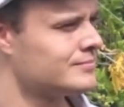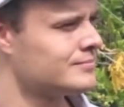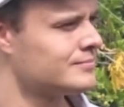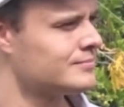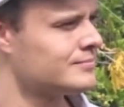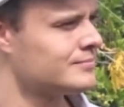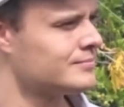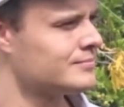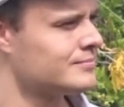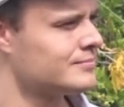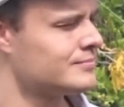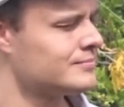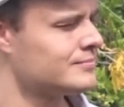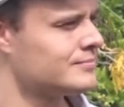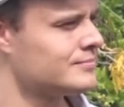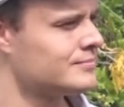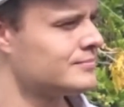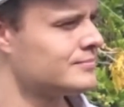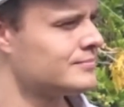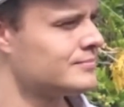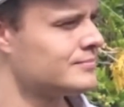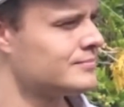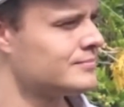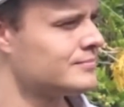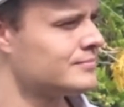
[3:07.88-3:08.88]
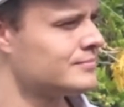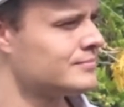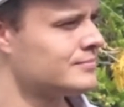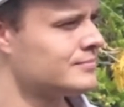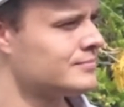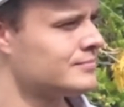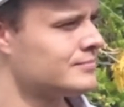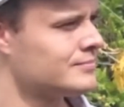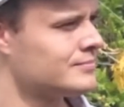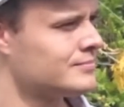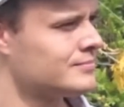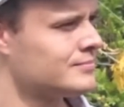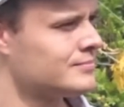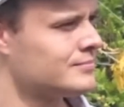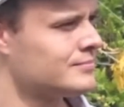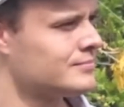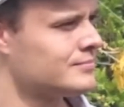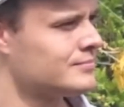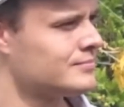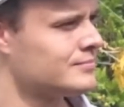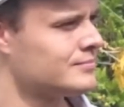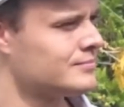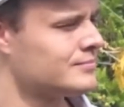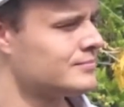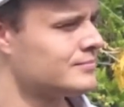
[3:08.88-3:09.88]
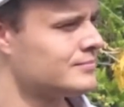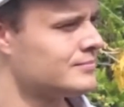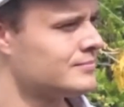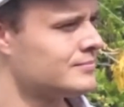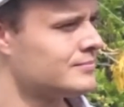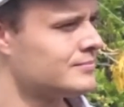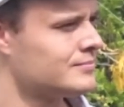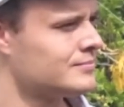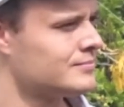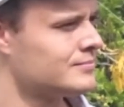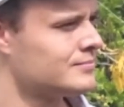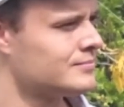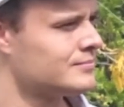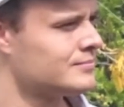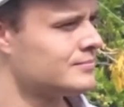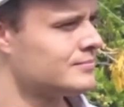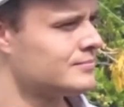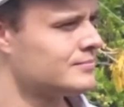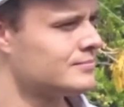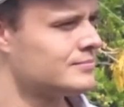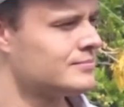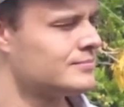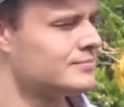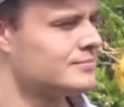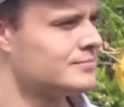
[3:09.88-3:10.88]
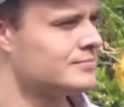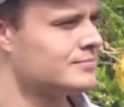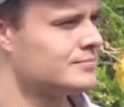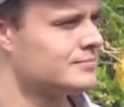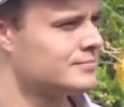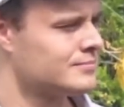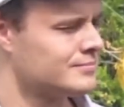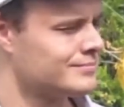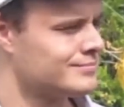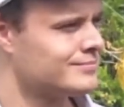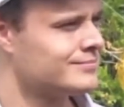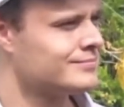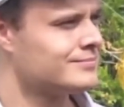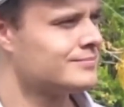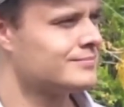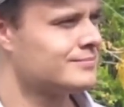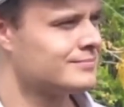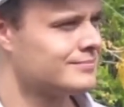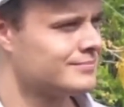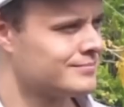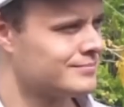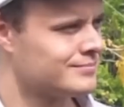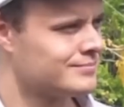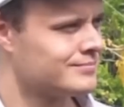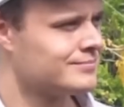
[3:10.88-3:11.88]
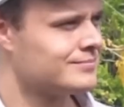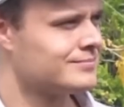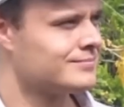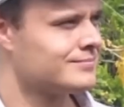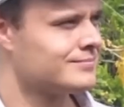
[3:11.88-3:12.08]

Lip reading: [no speech]